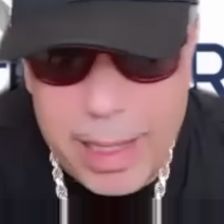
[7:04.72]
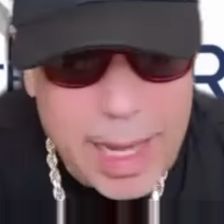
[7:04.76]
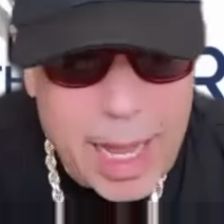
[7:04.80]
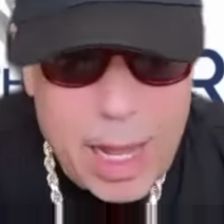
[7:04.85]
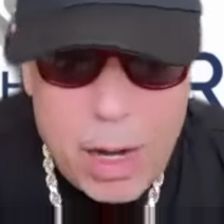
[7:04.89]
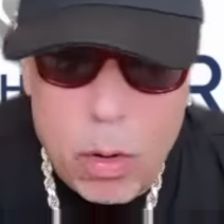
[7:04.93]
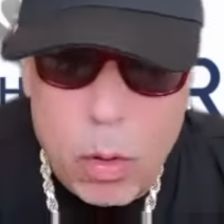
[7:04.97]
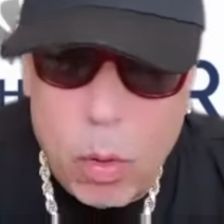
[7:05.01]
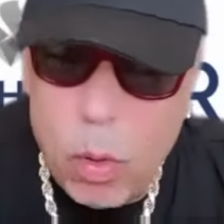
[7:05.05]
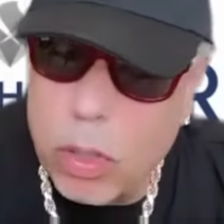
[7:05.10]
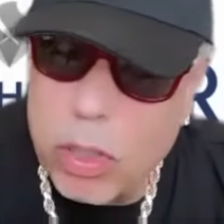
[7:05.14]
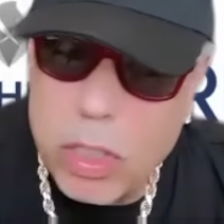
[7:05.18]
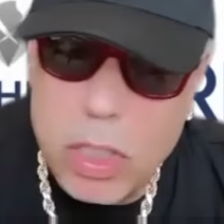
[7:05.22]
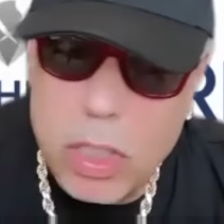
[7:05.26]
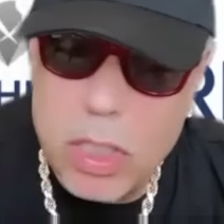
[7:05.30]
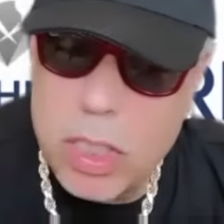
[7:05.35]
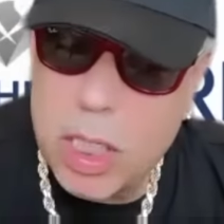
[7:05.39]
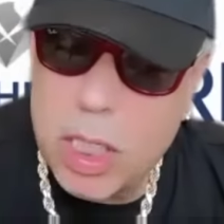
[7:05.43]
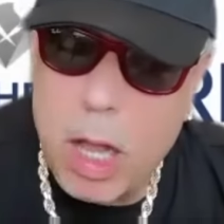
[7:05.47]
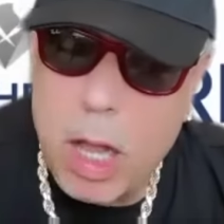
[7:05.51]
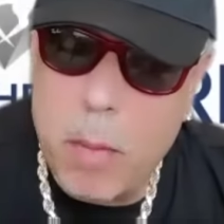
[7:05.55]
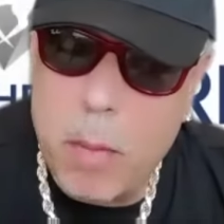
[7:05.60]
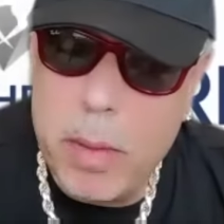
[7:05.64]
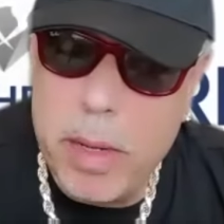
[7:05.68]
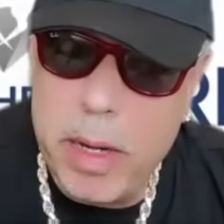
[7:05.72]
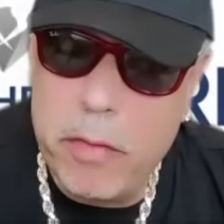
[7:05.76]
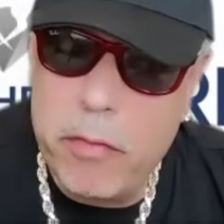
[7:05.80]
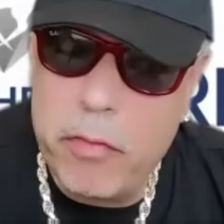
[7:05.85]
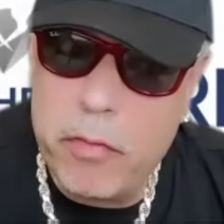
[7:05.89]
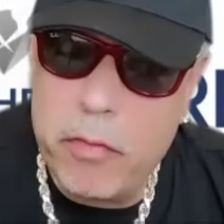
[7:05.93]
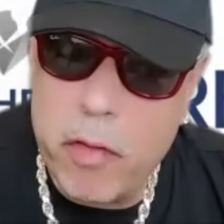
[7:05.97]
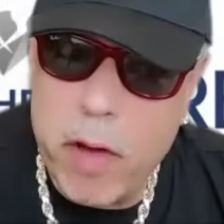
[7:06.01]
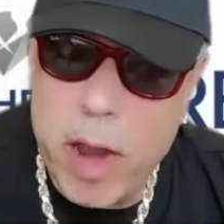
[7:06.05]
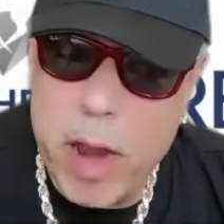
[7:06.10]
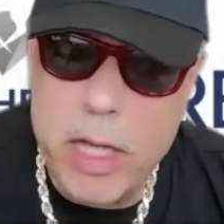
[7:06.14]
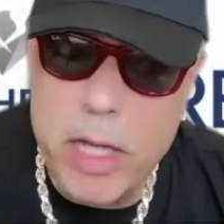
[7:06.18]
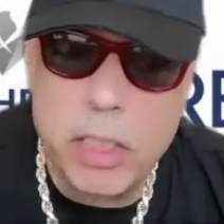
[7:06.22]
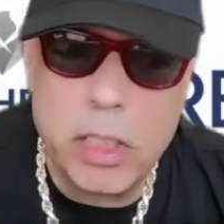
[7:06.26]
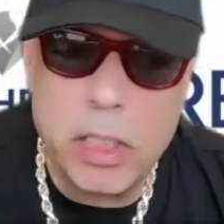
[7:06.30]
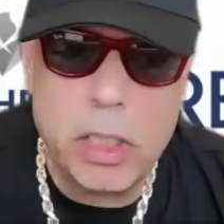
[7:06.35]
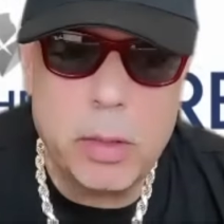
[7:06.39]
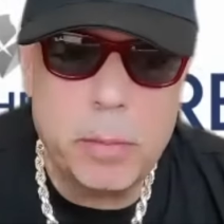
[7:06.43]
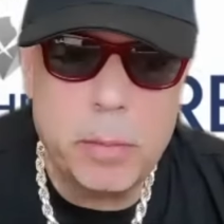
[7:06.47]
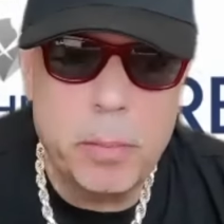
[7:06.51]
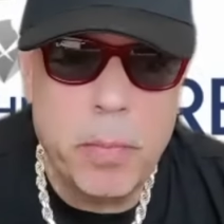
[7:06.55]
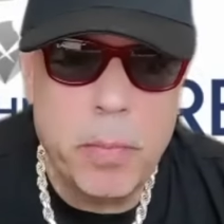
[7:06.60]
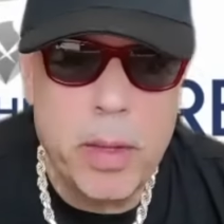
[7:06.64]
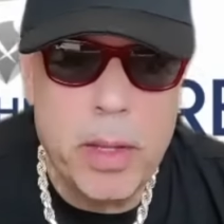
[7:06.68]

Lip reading: a lot of horses are coming in fresh,